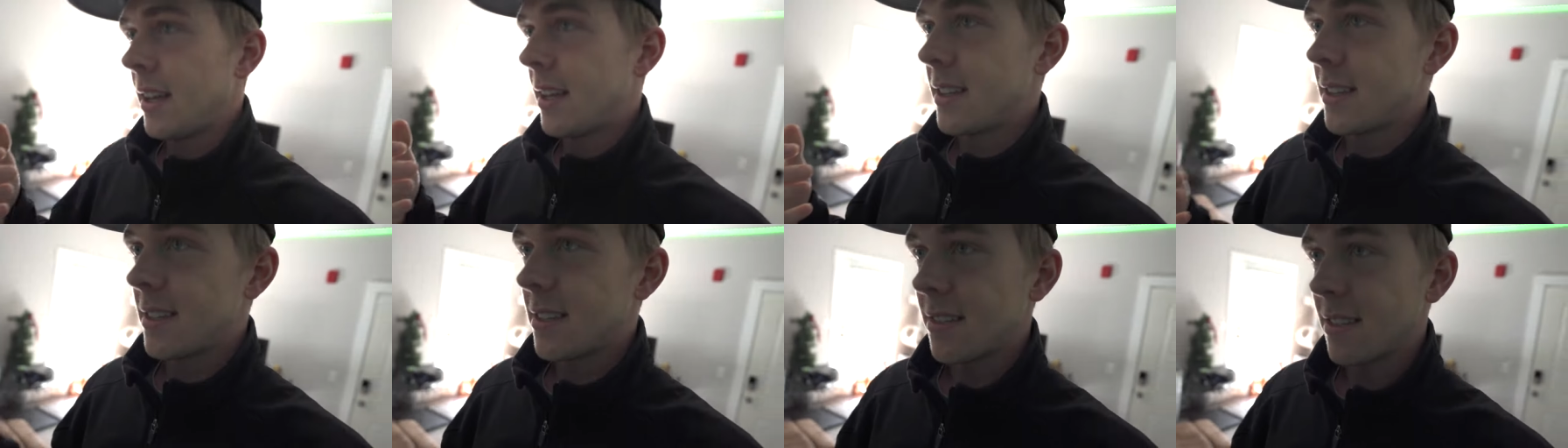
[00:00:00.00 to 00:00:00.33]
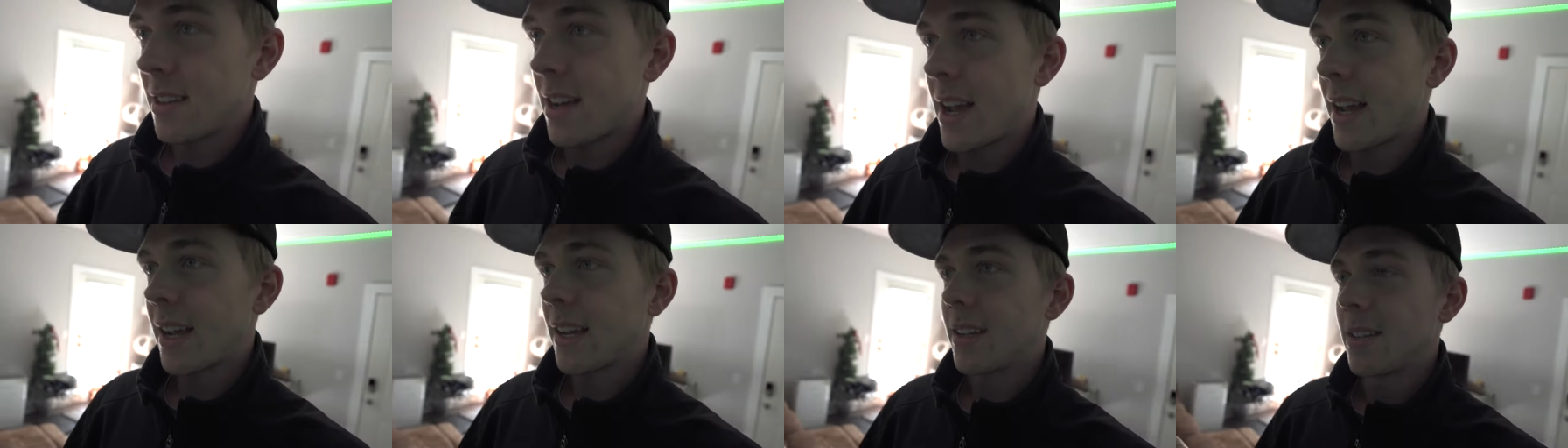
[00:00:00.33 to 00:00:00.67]
is
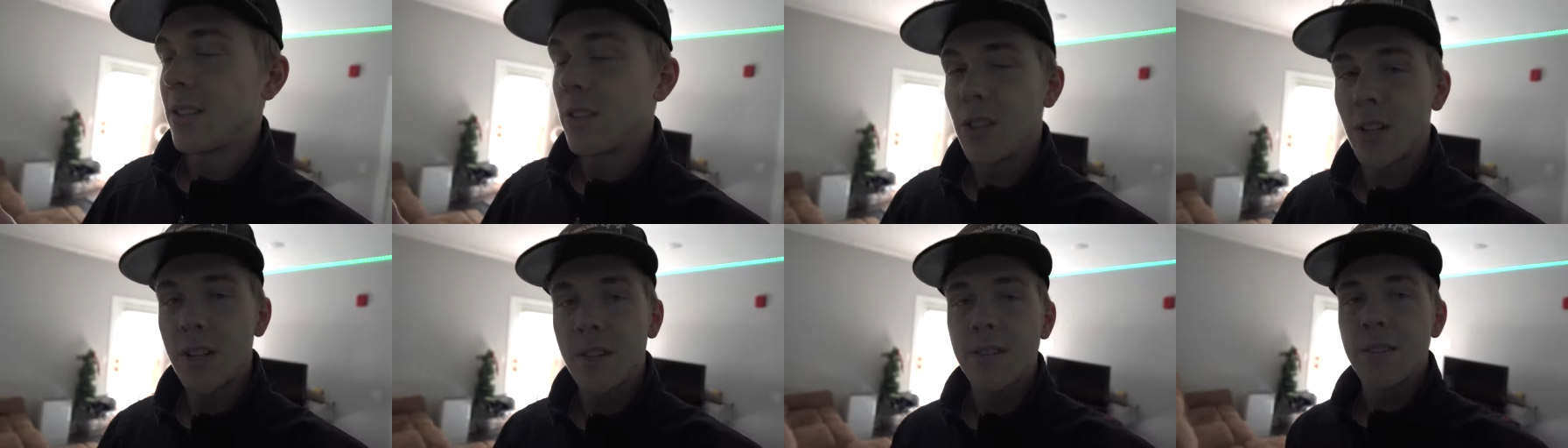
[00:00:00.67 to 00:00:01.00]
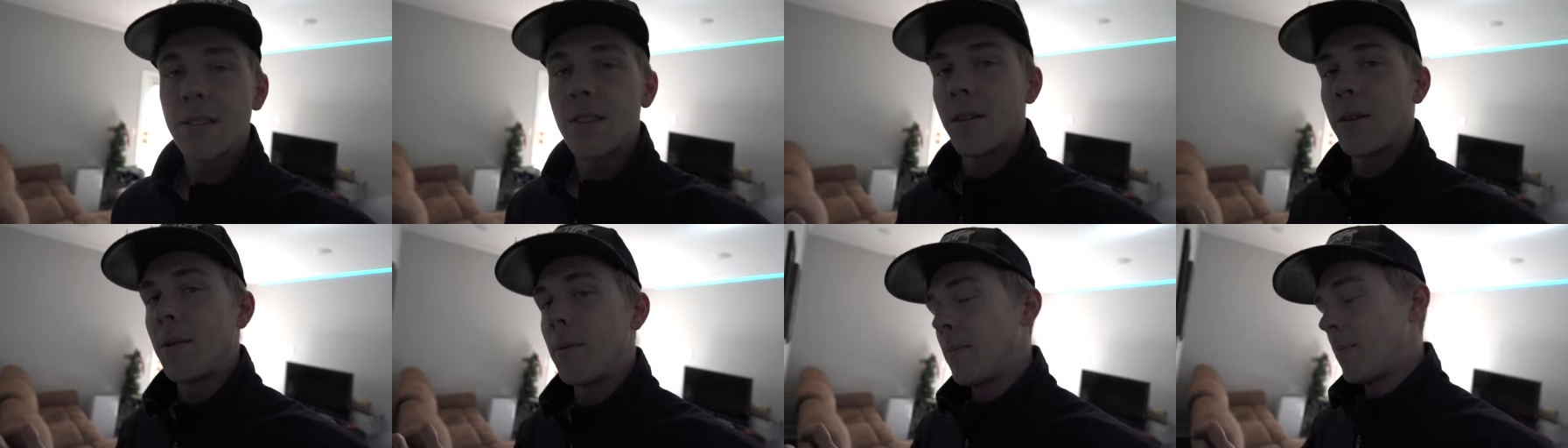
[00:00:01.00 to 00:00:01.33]
like
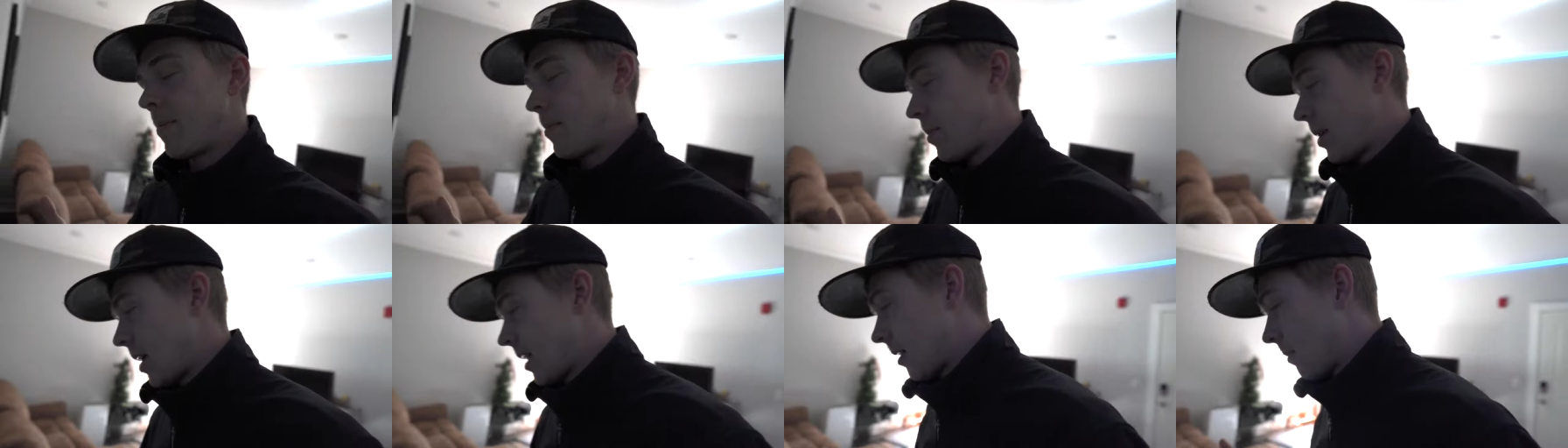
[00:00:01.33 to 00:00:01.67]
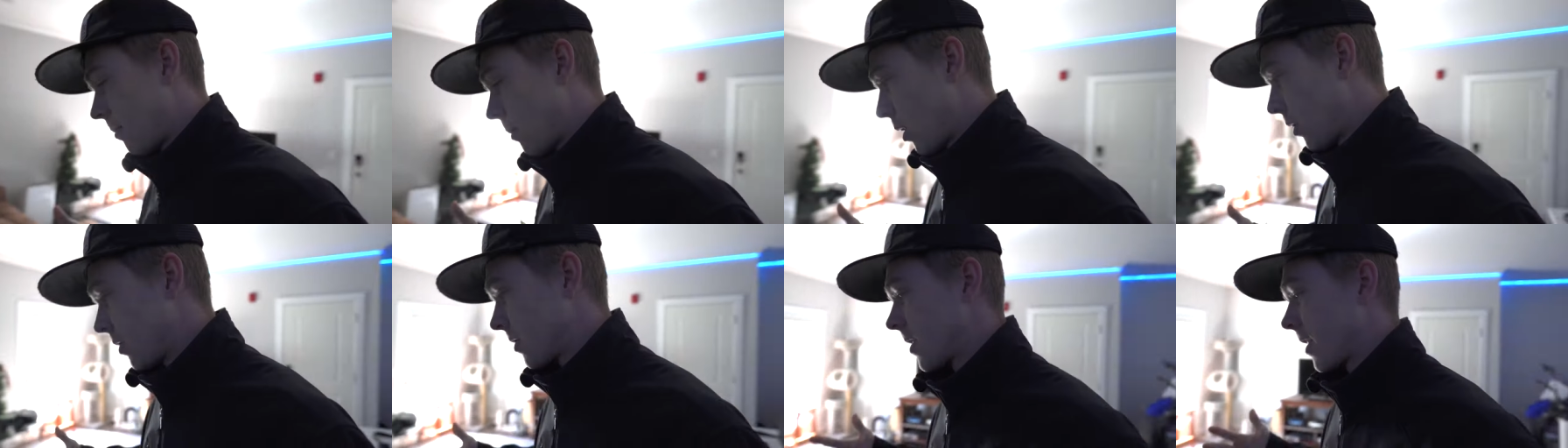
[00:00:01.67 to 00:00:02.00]
just to be the
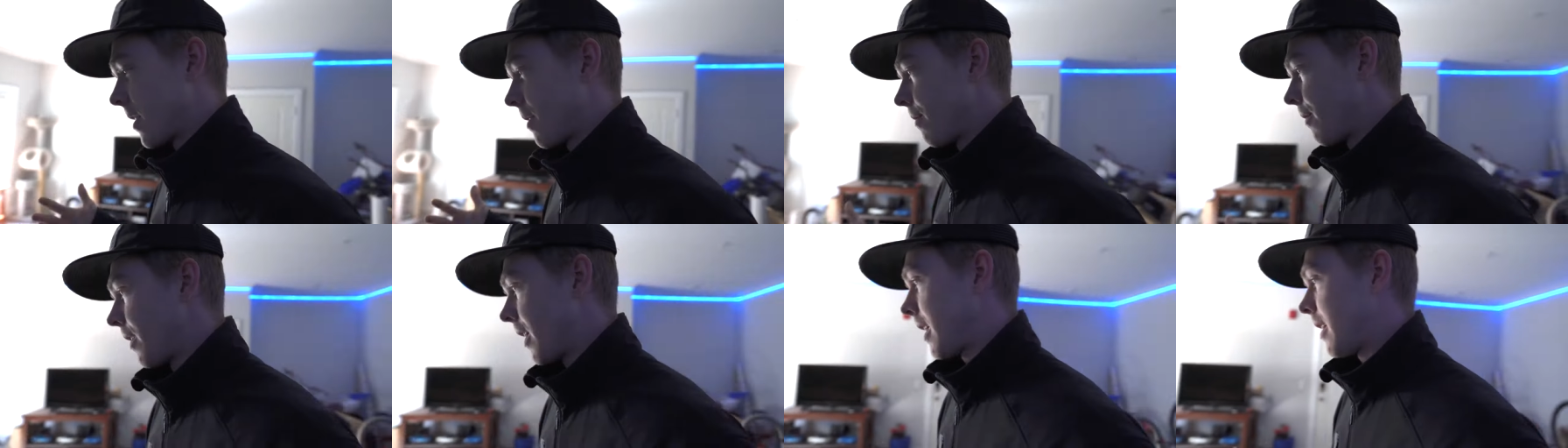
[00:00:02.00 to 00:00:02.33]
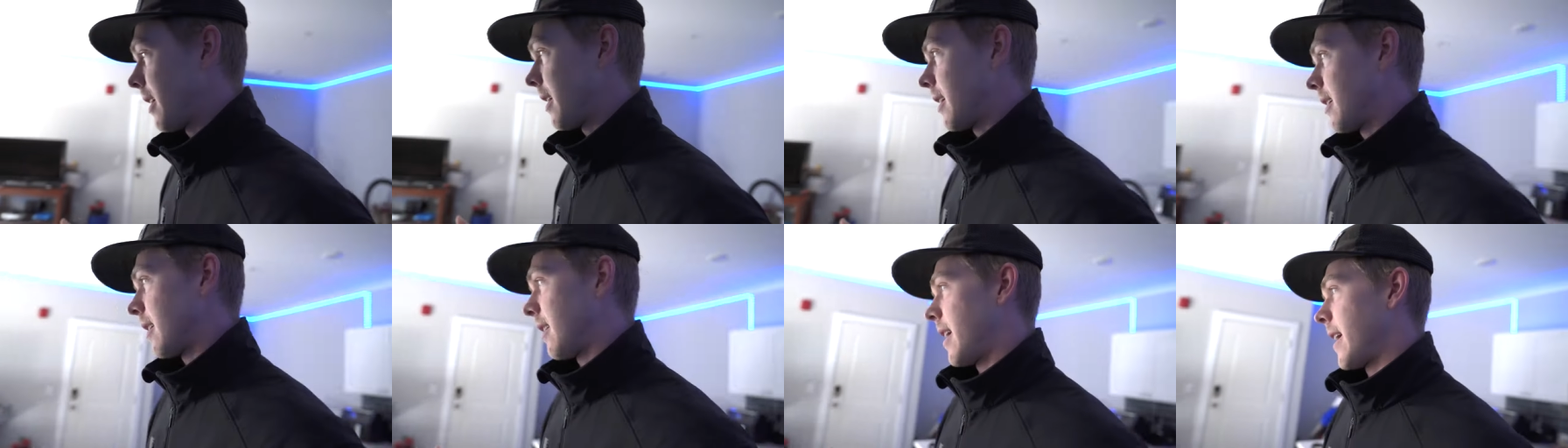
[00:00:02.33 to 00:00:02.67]
most
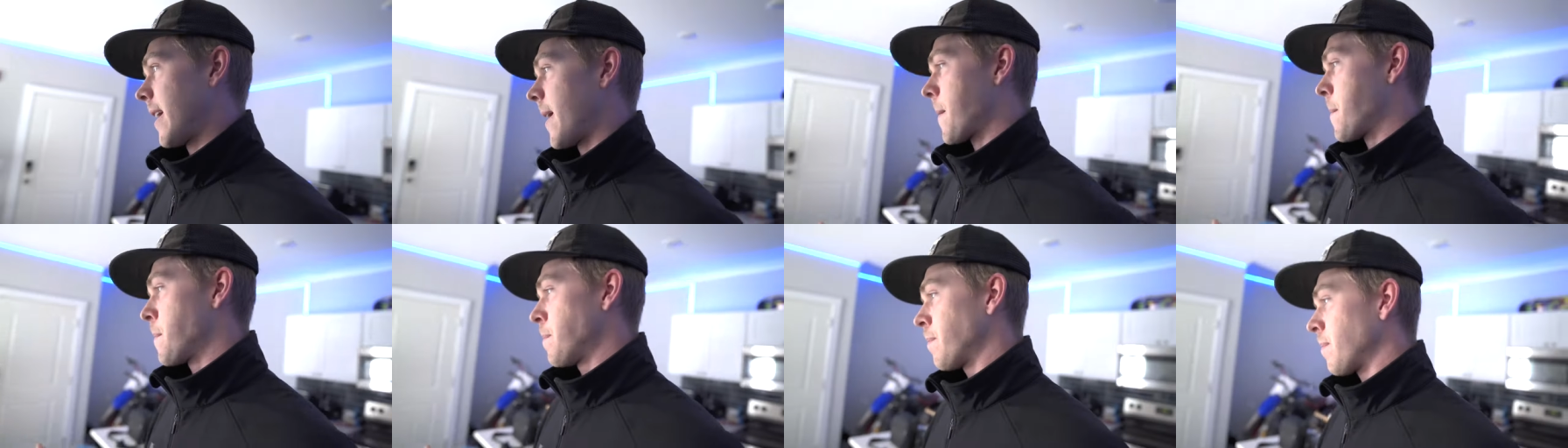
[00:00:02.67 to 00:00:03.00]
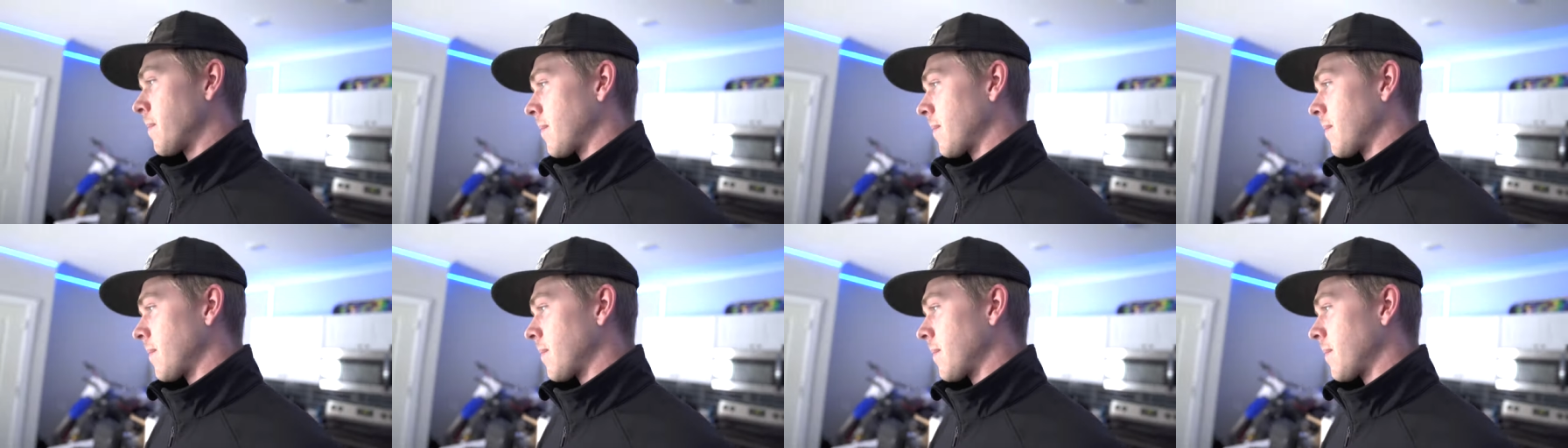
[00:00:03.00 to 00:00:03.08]
convenient. Like